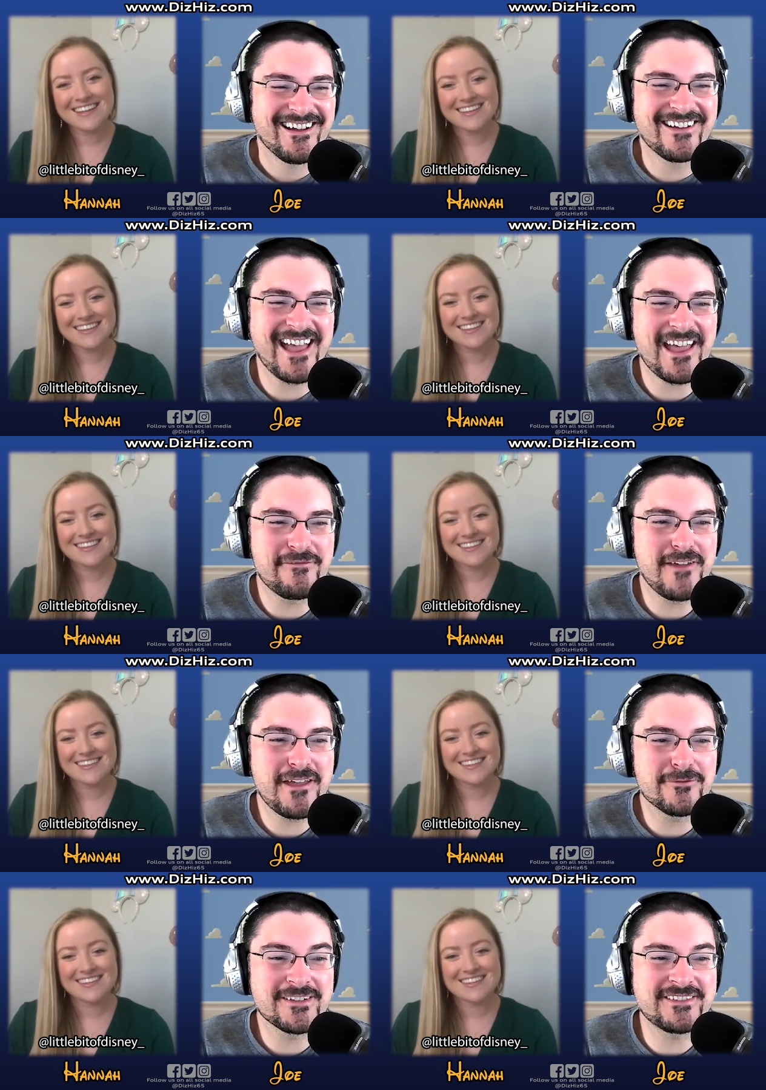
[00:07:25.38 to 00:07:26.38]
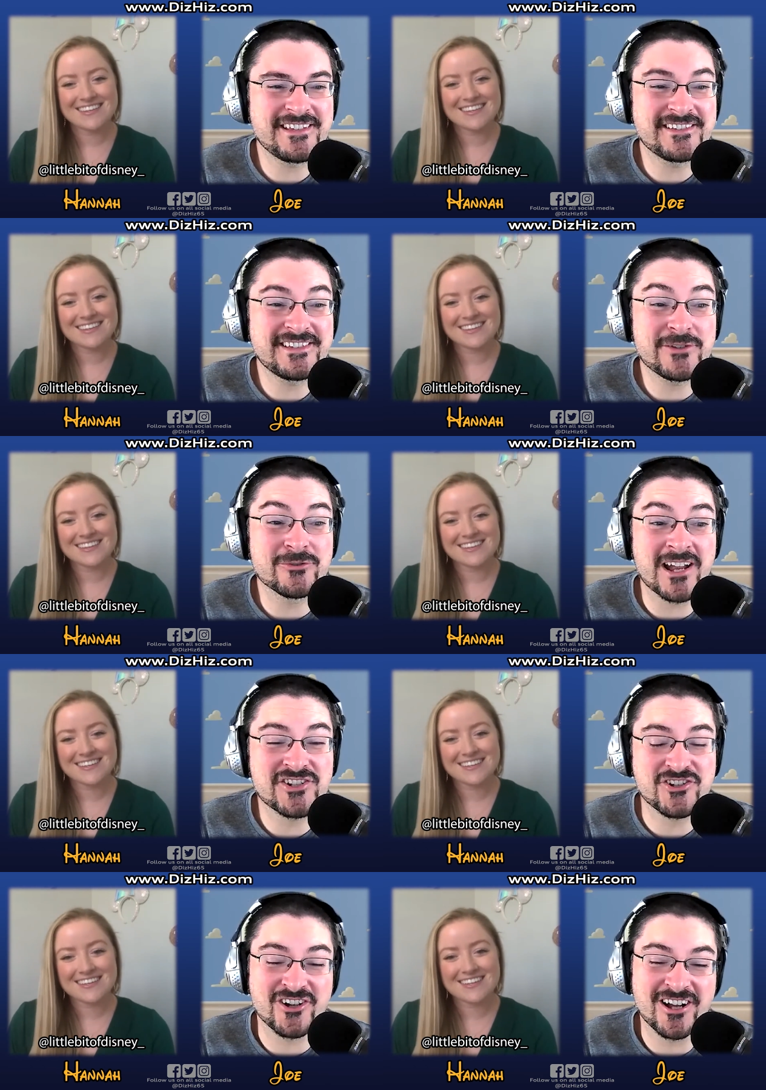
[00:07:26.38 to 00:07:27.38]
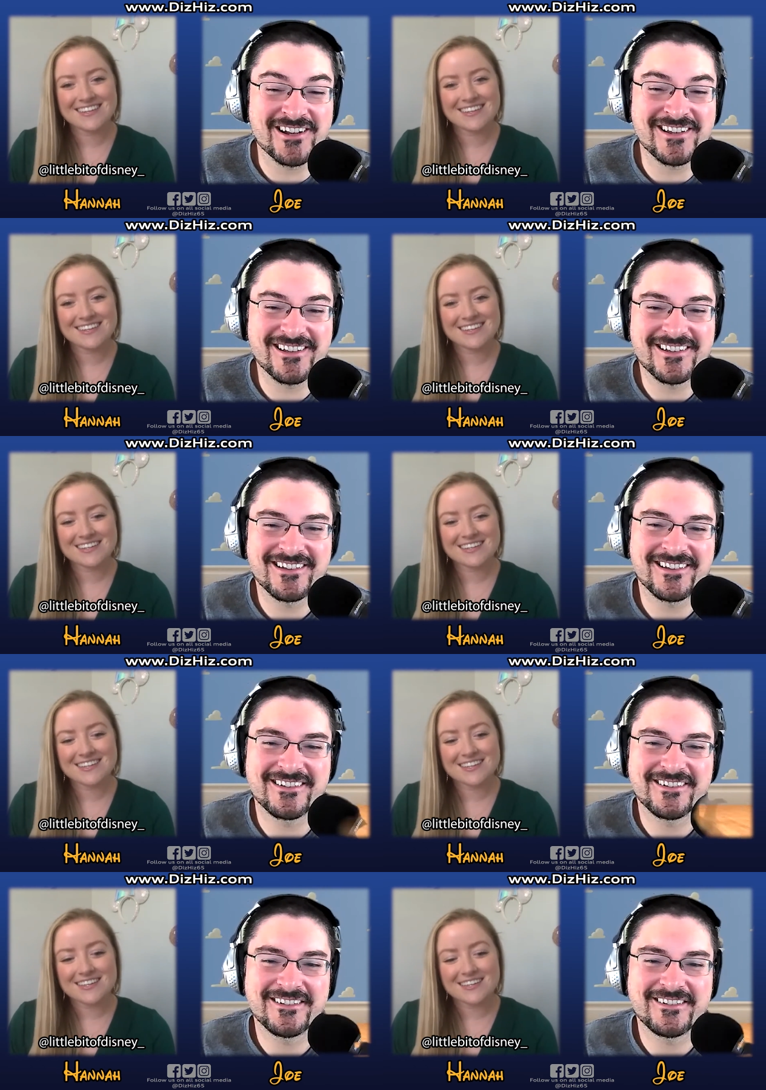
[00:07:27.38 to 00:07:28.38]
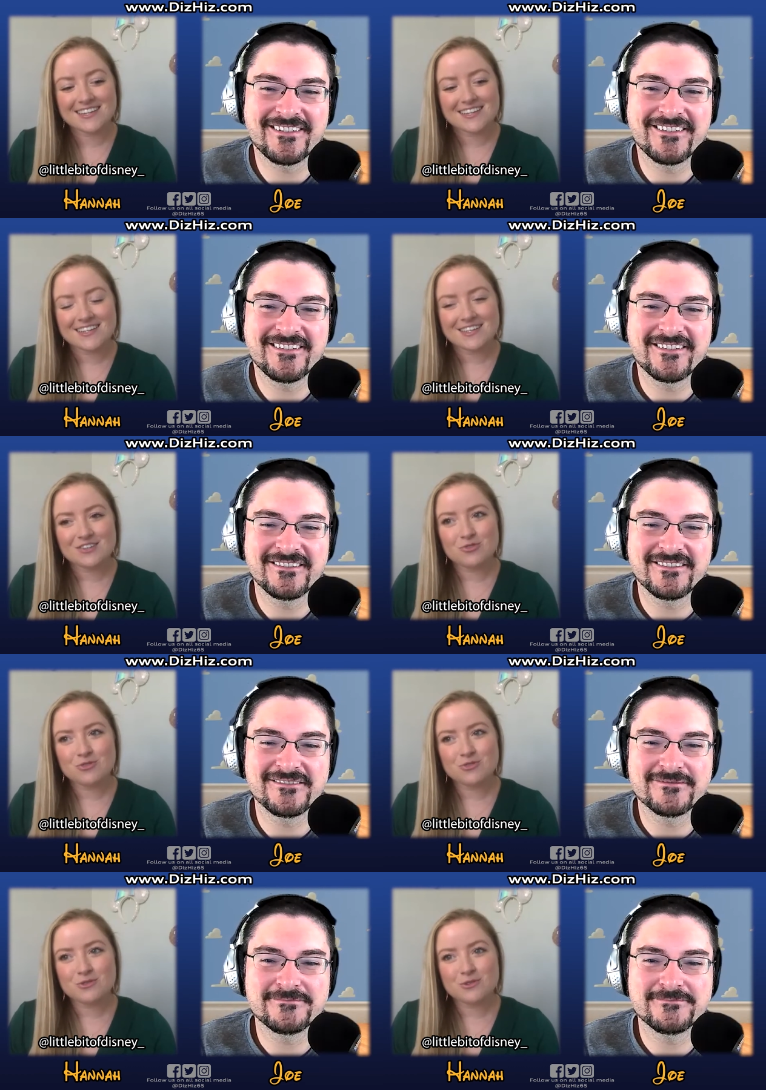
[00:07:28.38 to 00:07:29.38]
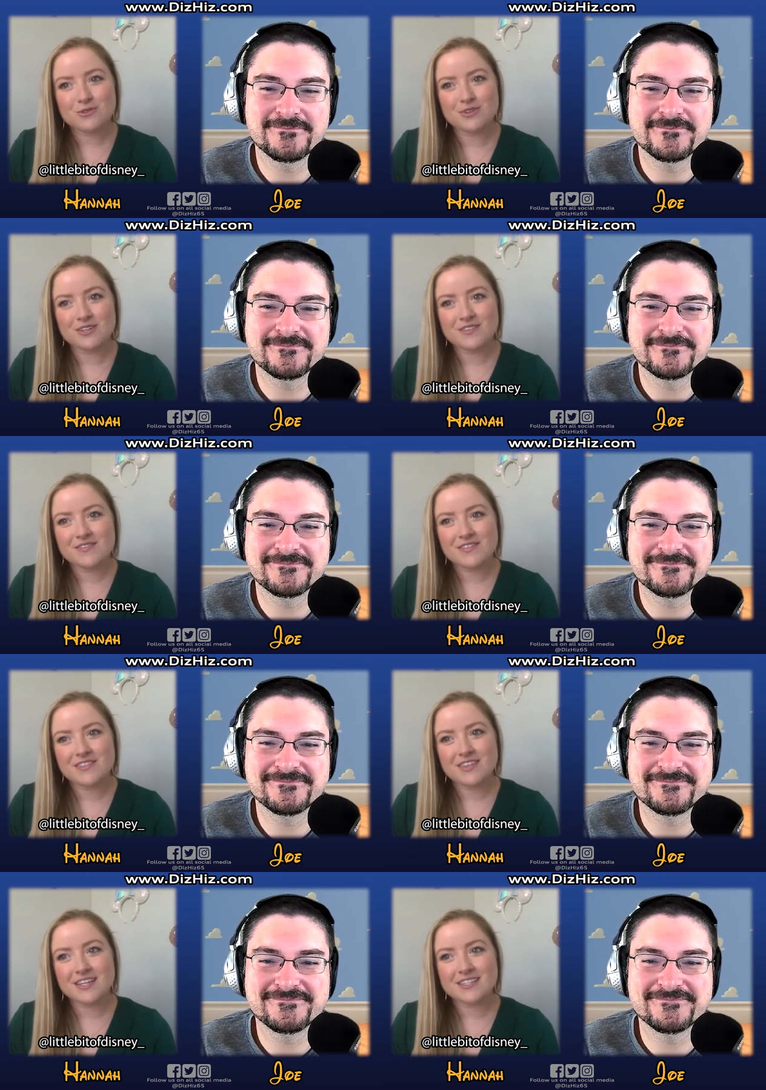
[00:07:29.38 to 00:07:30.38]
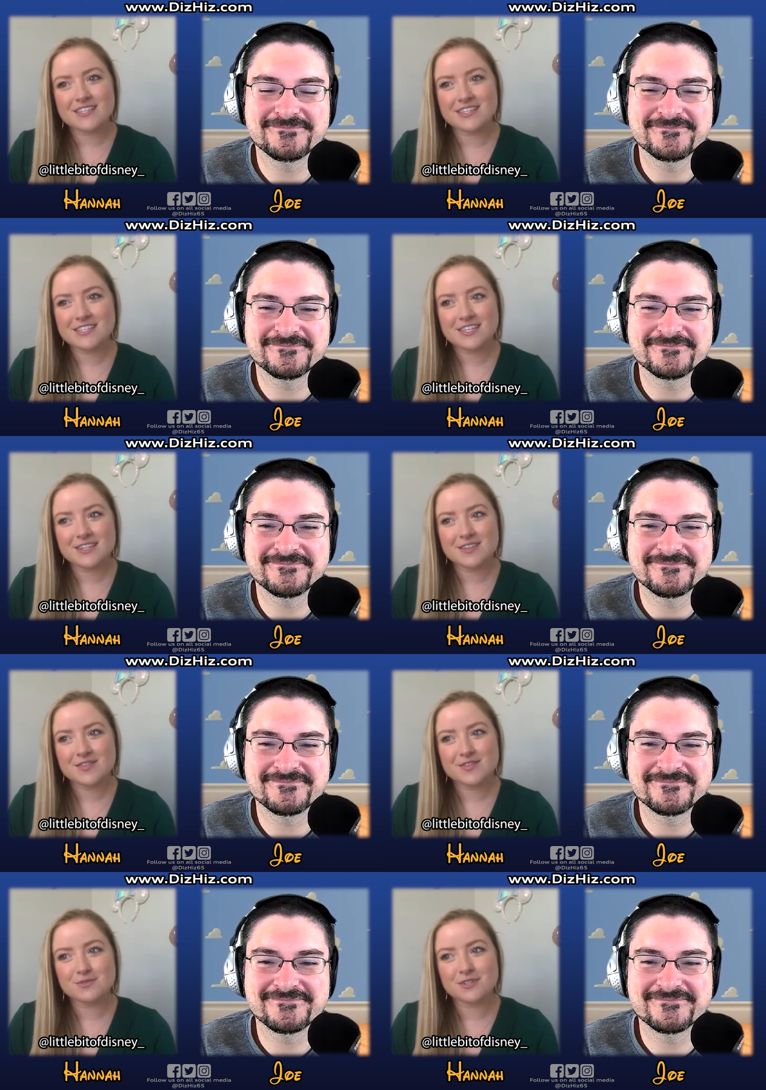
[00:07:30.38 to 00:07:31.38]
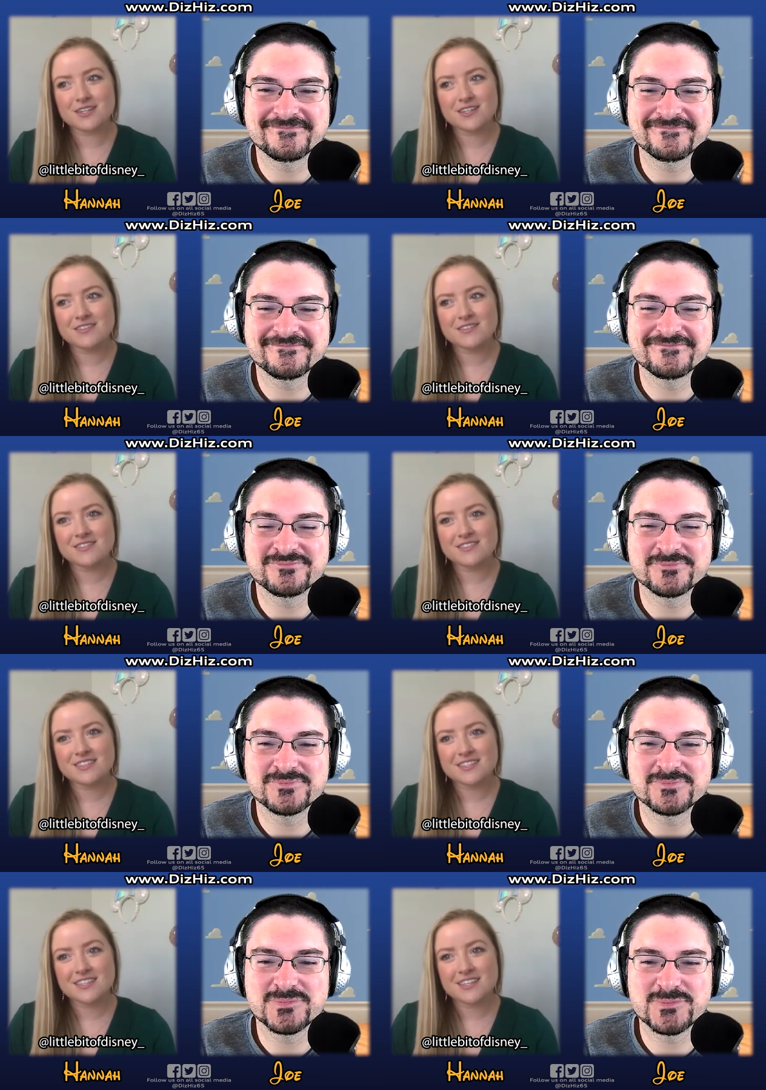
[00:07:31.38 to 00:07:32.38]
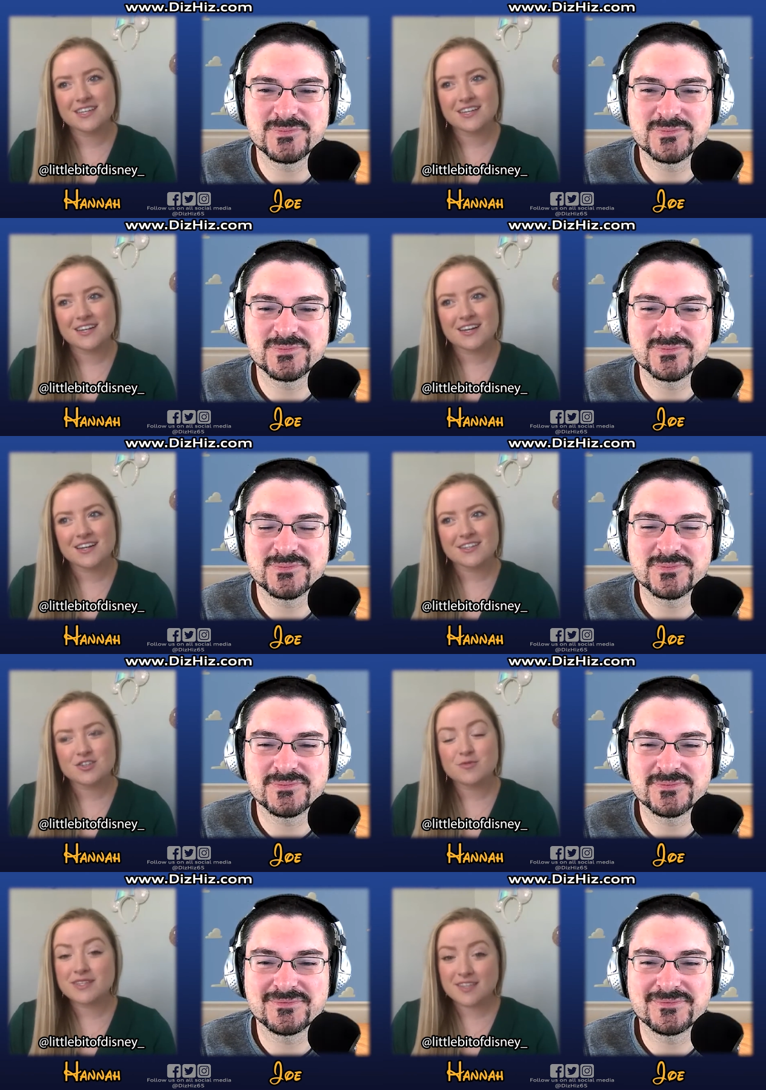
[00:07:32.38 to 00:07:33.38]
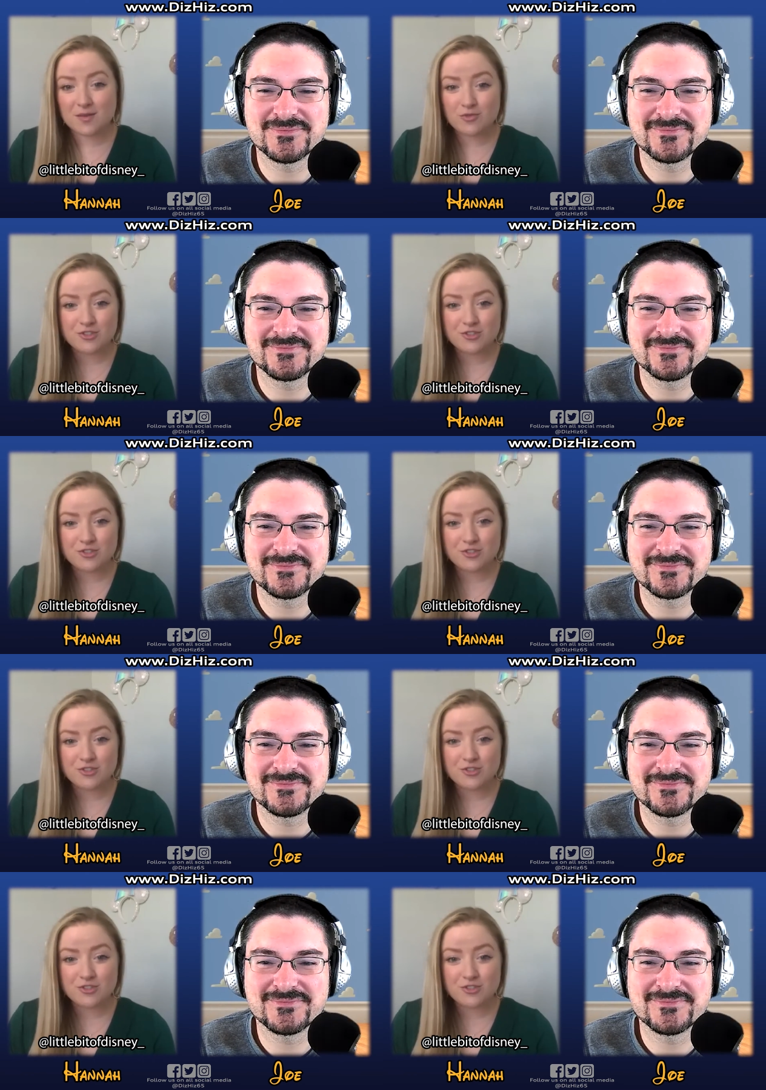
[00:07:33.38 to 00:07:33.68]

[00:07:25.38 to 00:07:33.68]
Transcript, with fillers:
Speaker 1: Okay, favorite Disney restaurant.
Speaker 2: Ooh, that's a tough one. You mean table